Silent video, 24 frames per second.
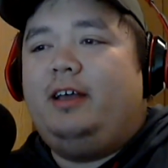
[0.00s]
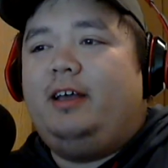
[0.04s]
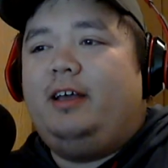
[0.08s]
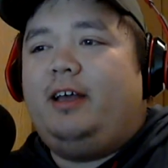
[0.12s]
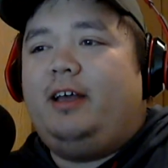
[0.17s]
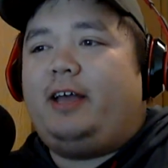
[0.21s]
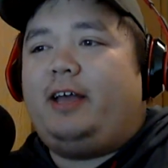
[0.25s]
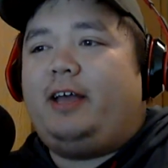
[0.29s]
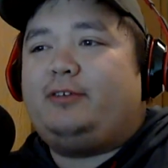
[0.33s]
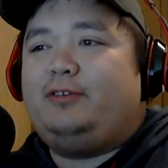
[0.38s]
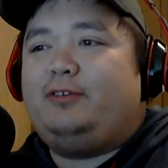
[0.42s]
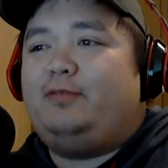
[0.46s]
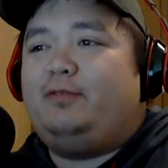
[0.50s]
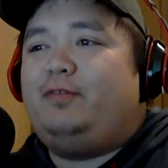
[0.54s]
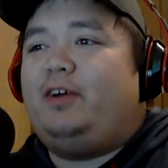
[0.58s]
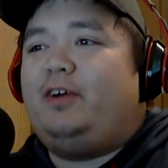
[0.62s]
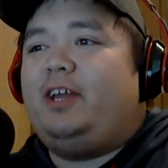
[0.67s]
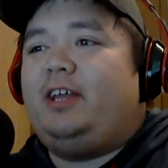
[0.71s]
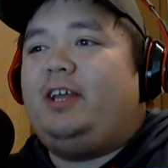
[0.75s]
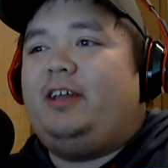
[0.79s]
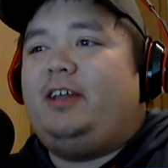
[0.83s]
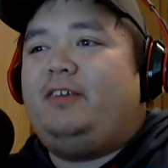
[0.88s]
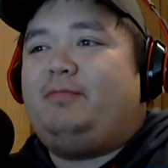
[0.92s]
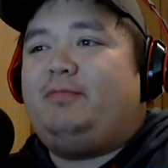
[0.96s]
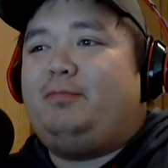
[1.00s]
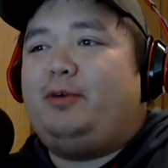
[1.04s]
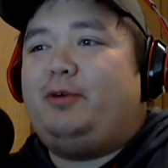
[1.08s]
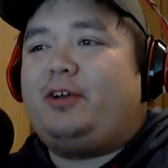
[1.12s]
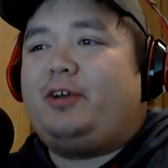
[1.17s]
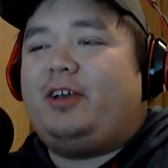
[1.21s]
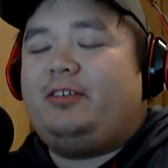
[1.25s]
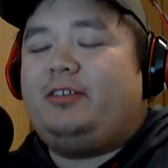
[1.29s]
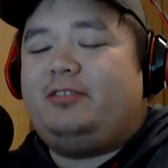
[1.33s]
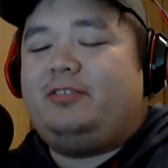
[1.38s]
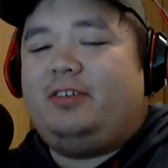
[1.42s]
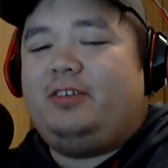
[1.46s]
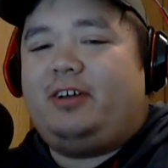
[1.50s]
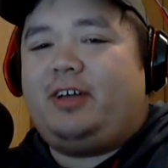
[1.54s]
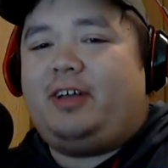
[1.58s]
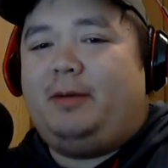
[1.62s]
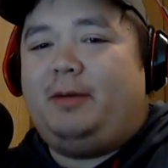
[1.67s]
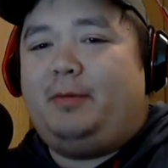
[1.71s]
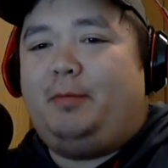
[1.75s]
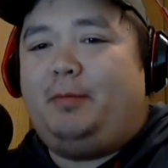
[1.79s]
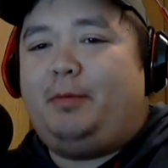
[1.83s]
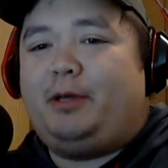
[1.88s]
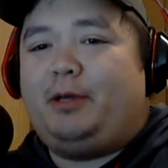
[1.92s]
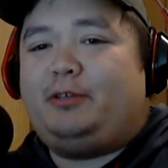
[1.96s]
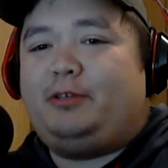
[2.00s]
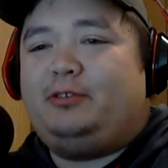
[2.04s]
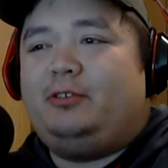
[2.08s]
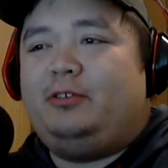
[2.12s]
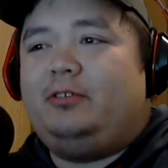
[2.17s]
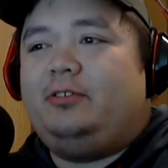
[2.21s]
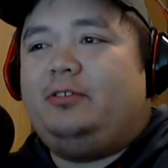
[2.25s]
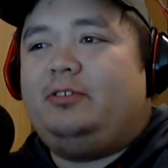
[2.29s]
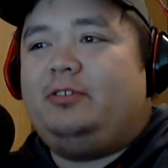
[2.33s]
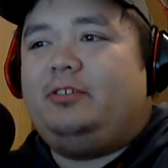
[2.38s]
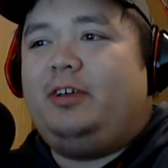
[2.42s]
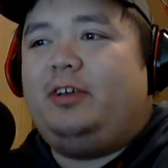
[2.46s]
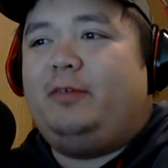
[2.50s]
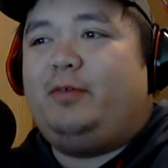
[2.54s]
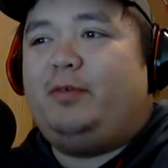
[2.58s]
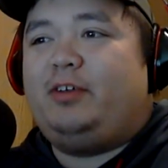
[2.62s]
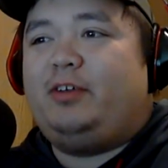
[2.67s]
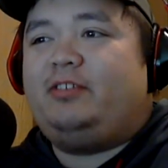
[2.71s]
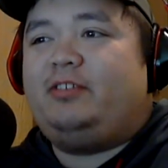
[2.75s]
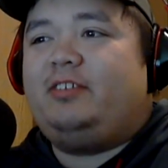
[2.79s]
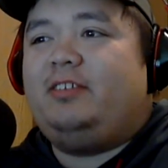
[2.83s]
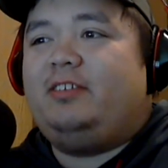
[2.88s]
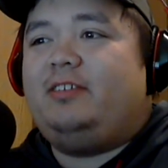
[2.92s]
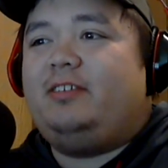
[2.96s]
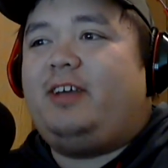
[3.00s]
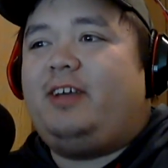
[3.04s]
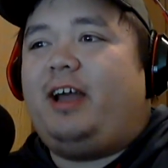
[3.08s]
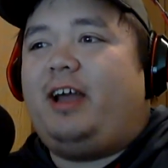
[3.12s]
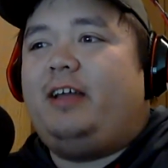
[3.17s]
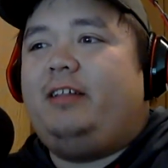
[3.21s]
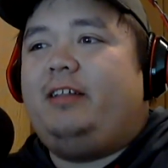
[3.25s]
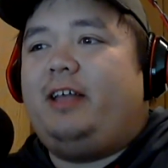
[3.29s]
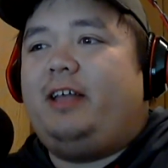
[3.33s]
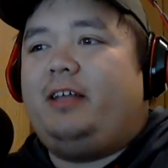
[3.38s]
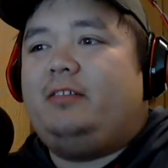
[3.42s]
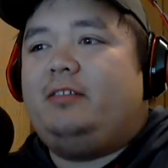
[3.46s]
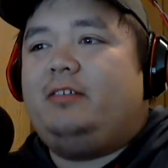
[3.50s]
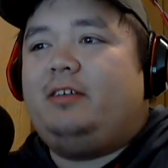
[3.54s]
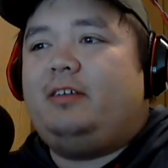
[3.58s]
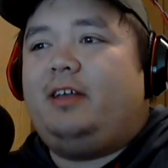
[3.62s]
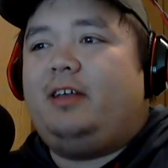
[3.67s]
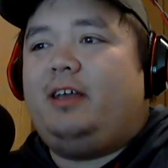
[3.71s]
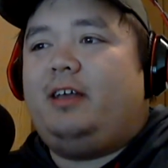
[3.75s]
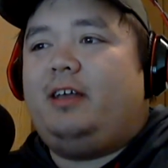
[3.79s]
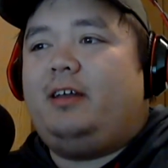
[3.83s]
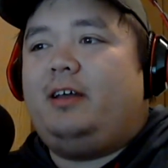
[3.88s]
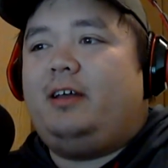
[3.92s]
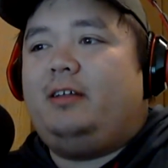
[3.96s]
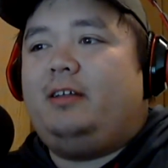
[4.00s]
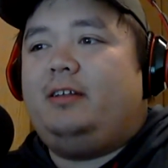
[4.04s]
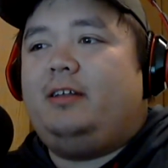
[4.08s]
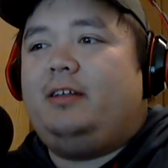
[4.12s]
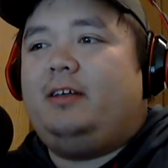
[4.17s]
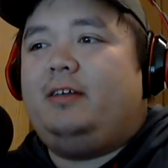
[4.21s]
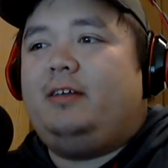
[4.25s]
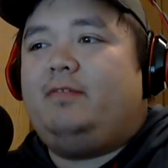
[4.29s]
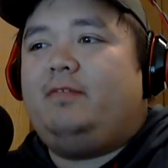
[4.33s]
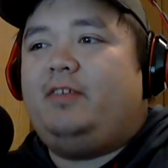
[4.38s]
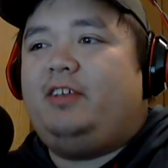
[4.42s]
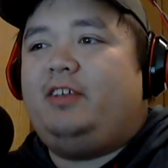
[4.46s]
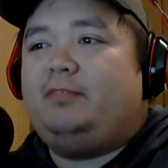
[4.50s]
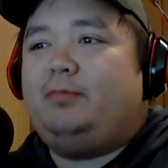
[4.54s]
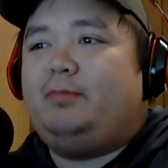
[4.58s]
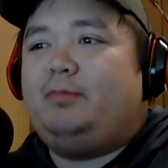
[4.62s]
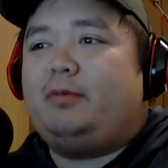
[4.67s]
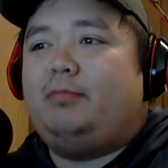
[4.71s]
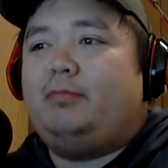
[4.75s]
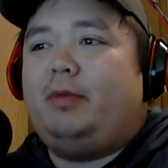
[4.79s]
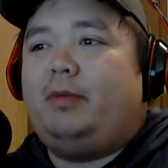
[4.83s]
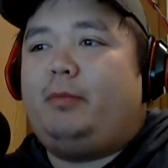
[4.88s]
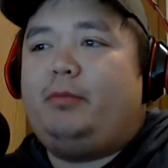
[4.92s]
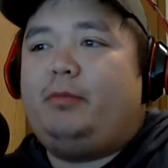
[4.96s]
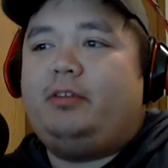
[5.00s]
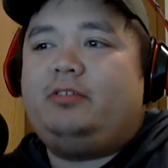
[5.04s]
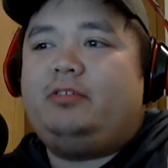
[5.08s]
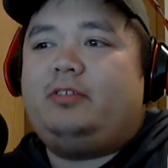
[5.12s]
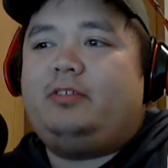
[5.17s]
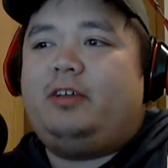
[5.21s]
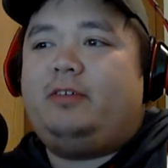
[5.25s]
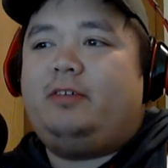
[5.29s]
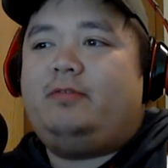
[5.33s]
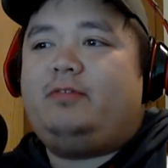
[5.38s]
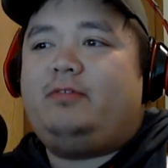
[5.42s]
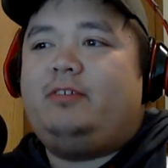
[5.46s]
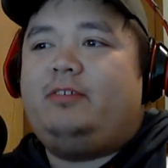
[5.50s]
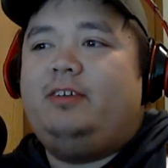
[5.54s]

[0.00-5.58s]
Actually, funny enough, Brook, I saw a couple pictures of us in Thailand today and on the Facebook memory stuff.